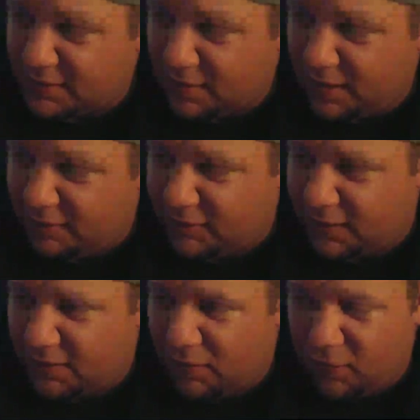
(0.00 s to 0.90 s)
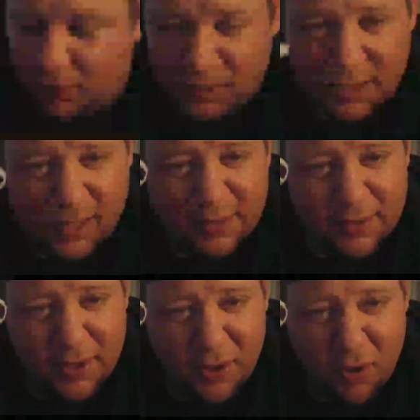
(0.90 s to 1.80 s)
So I'll have to get a
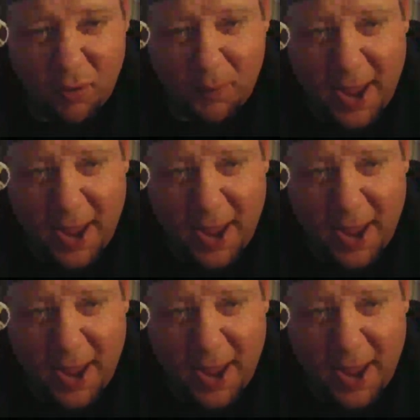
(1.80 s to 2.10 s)
whole